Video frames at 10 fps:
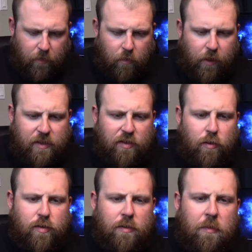Okay, so
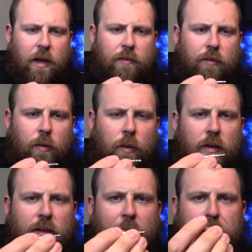there's some kind of little
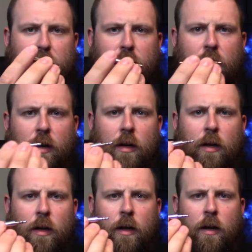adapter
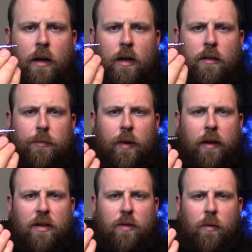to plug
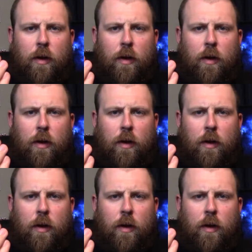into